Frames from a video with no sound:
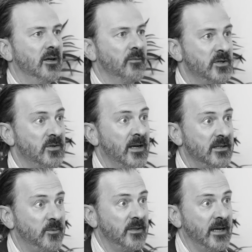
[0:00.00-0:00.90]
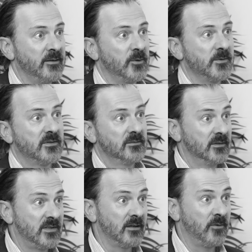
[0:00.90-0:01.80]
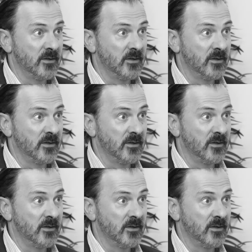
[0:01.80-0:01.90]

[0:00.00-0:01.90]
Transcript: originates with animals. It's that